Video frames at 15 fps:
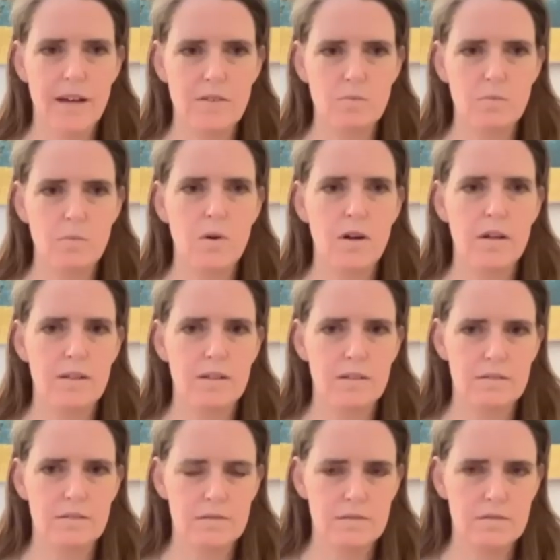as
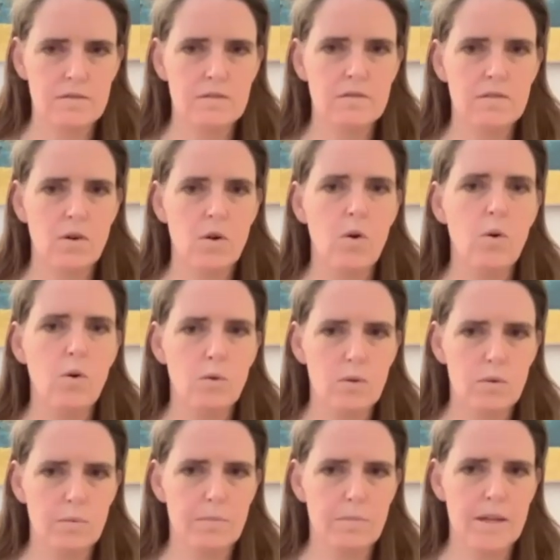one
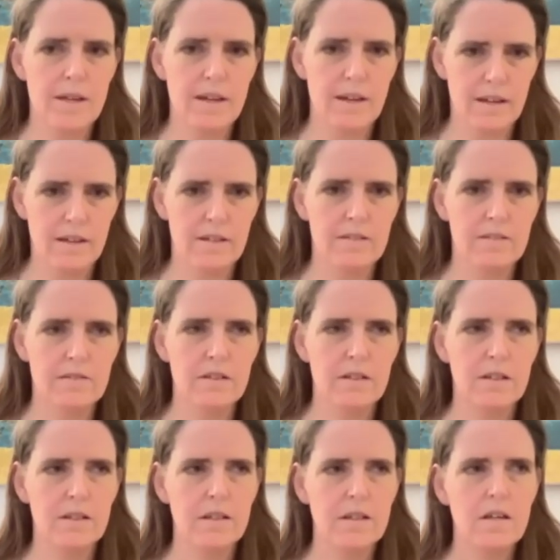whole being,
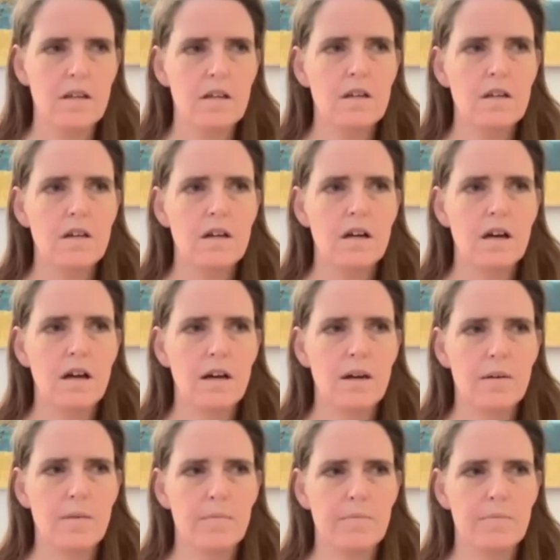right?
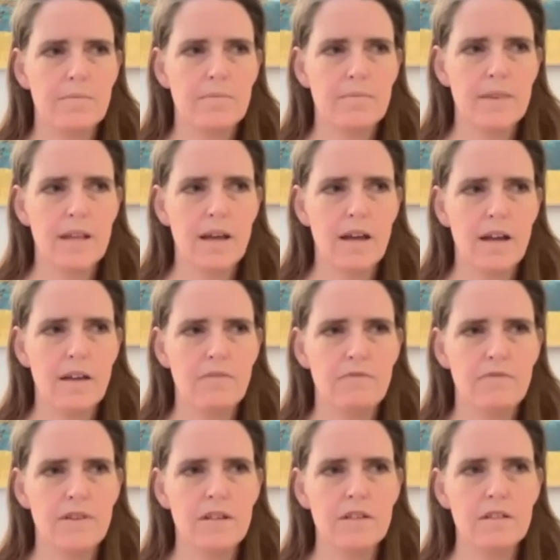And I
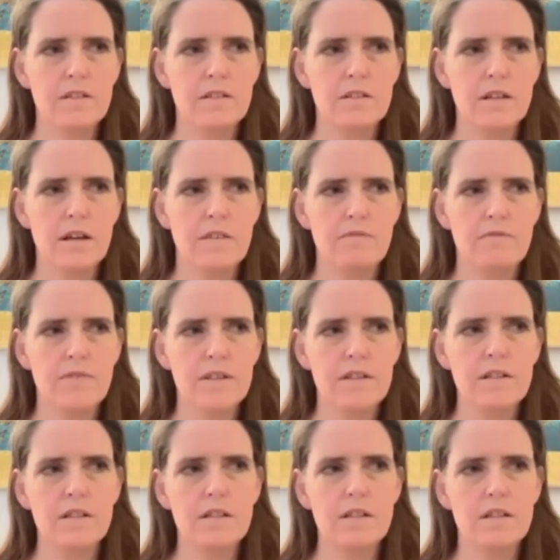feel
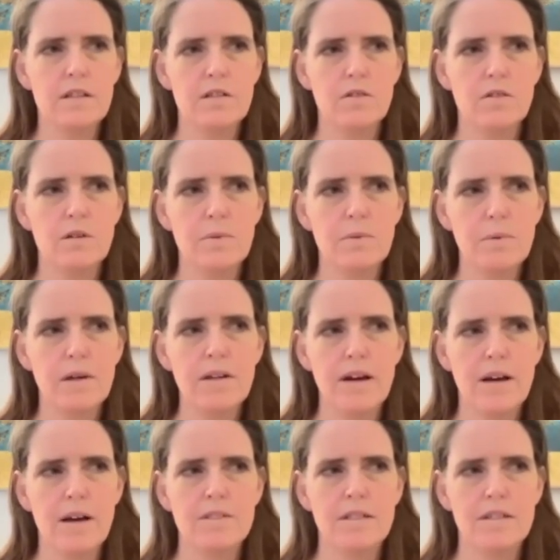the Kuiper belt
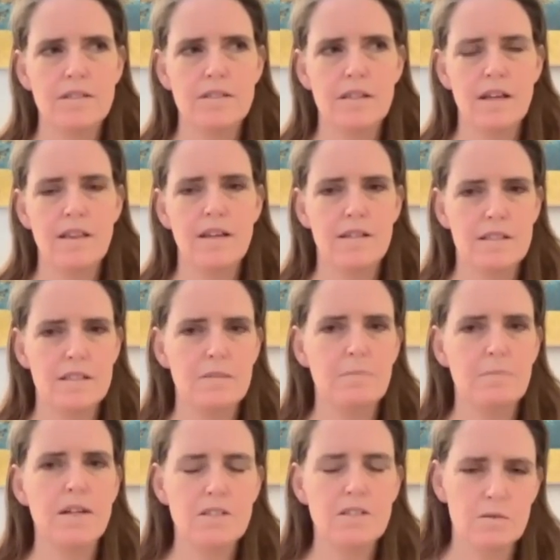objects, and then
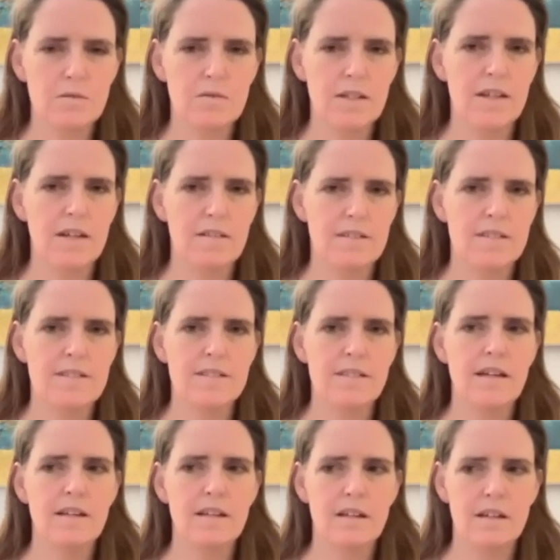especially when we get out to
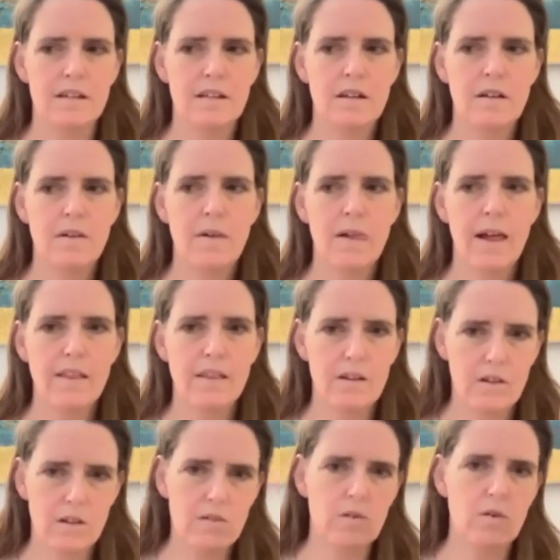Sedna and
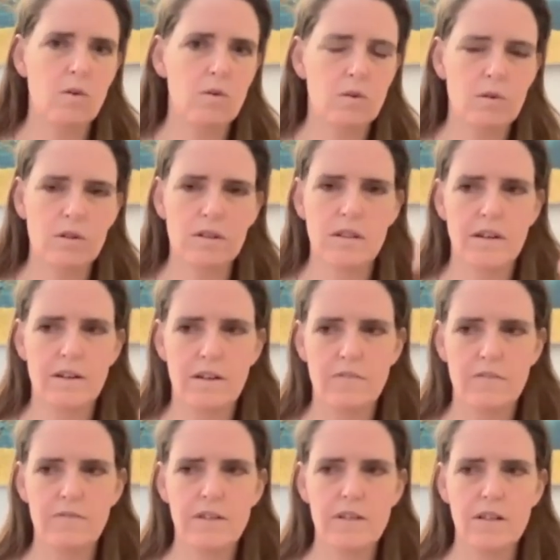the whole Oort cloud, I
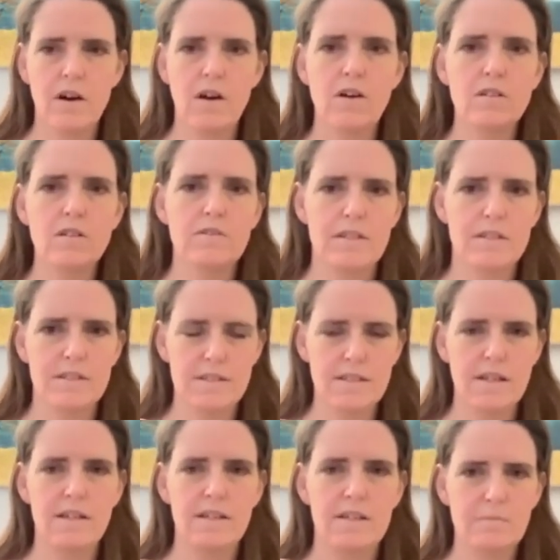feel all of it
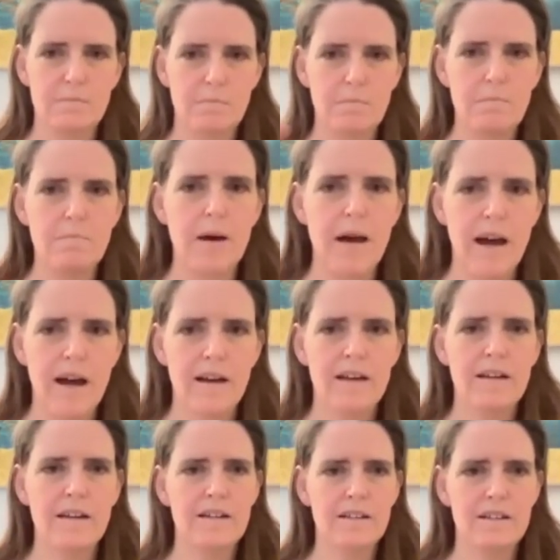saying, back
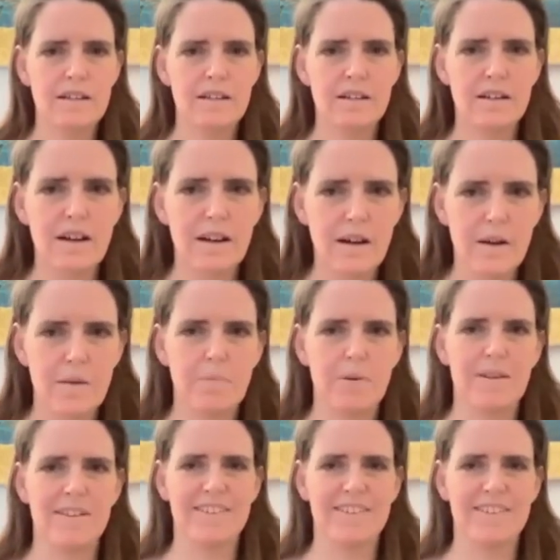up.